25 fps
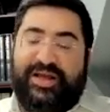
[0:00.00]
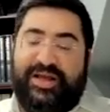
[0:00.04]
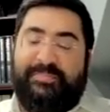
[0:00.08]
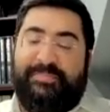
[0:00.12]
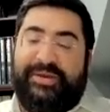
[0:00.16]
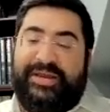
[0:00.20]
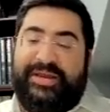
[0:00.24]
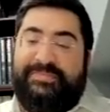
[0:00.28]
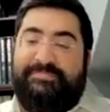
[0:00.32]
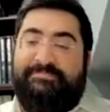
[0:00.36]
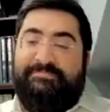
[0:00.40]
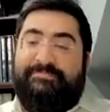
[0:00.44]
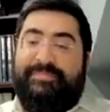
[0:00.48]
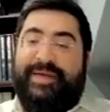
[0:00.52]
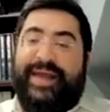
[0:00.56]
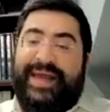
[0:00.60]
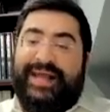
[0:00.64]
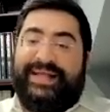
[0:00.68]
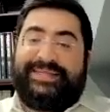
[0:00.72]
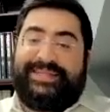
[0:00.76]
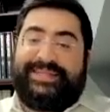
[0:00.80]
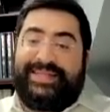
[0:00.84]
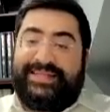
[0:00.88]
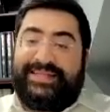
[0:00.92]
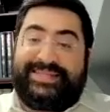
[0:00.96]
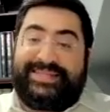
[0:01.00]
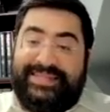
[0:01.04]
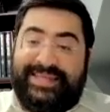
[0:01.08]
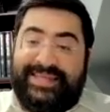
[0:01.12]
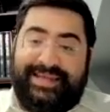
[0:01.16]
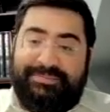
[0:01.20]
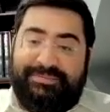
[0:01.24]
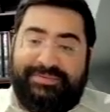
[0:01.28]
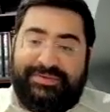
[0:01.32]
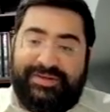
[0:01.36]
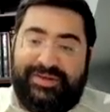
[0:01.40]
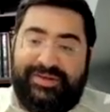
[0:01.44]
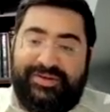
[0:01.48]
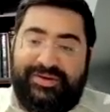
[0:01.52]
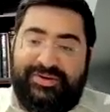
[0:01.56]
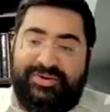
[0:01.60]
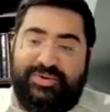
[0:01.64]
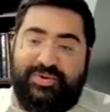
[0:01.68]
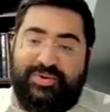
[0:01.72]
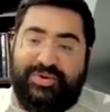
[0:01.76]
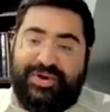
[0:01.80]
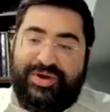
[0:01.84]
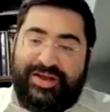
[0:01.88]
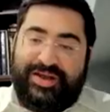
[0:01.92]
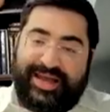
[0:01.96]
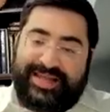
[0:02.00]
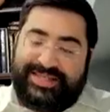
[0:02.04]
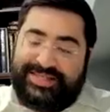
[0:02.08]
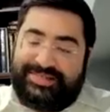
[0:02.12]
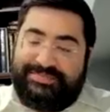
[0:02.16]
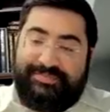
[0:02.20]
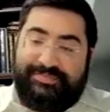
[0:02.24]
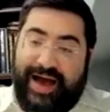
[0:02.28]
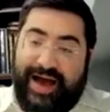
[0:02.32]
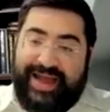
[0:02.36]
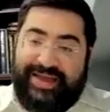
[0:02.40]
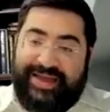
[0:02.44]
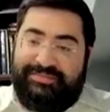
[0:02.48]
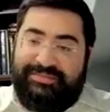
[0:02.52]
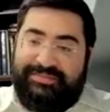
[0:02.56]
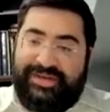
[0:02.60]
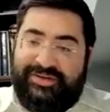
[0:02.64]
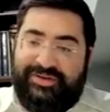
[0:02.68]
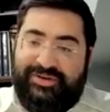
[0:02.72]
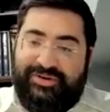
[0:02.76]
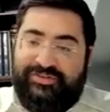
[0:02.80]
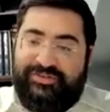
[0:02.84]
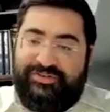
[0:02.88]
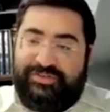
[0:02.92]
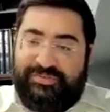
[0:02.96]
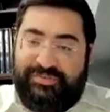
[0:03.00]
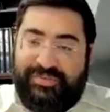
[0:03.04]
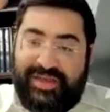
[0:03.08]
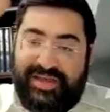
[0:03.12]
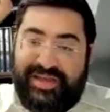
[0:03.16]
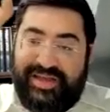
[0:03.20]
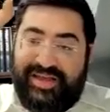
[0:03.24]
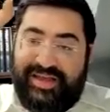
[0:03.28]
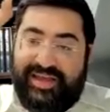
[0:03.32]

But he makes it seem to you as Mayim Genuvim.